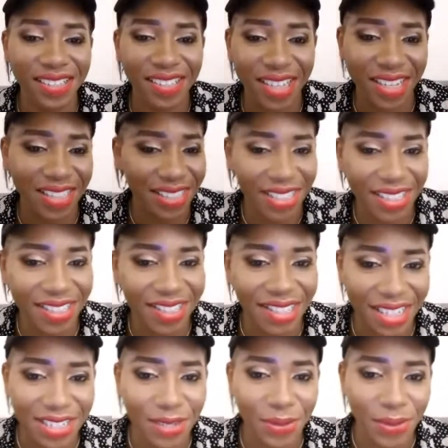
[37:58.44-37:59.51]
I think
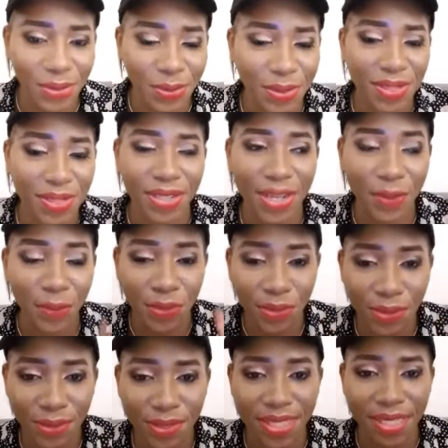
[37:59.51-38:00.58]
that's a good question. I will
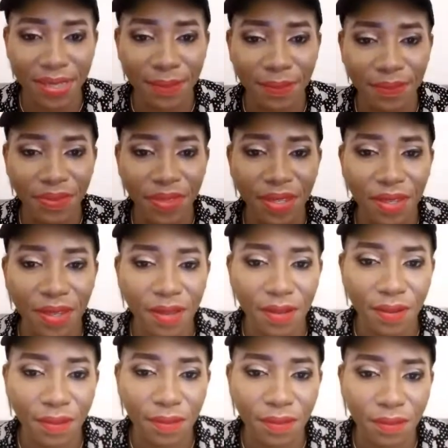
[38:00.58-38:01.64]
choose him.
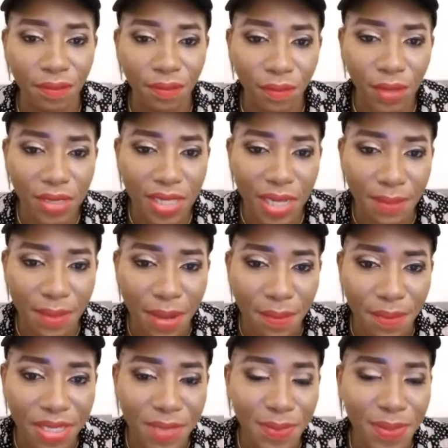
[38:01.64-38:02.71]
What are my
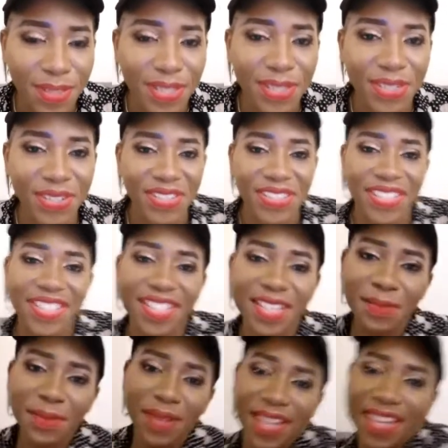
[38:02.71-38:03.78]
best positions?
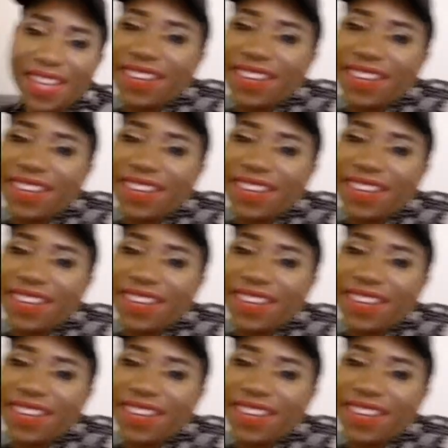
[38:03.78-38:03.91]
Lekweya,